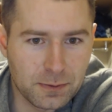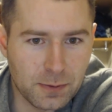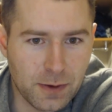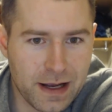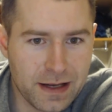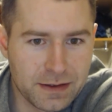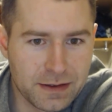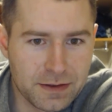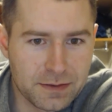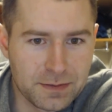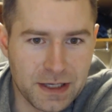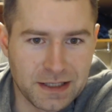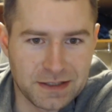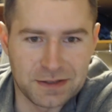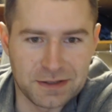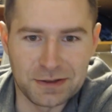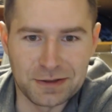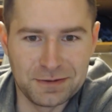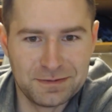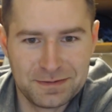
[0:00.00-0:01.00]
Random
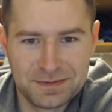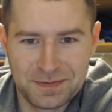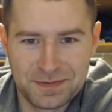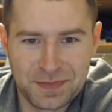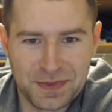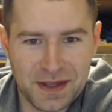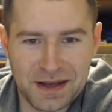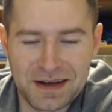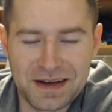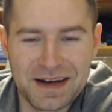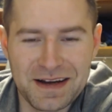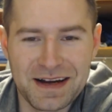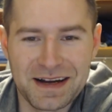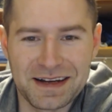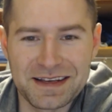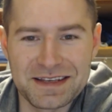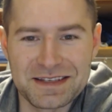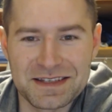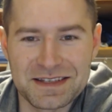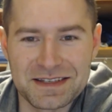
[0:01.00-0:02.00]
Nestle.
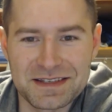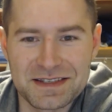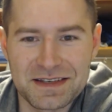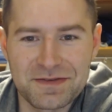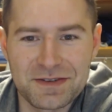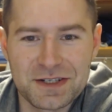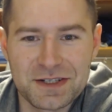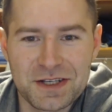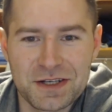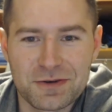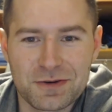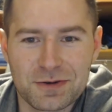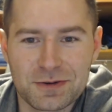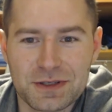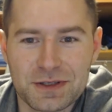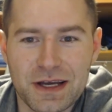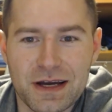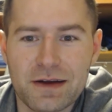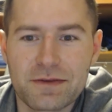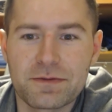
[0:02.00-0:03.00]
He's a
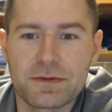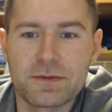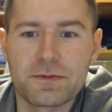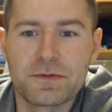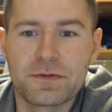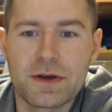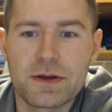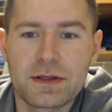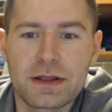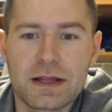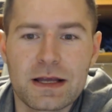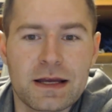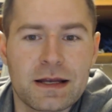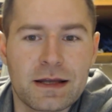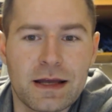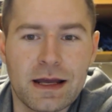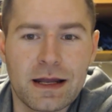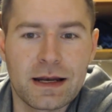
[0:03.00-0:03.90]
17-year-old guy from Finland,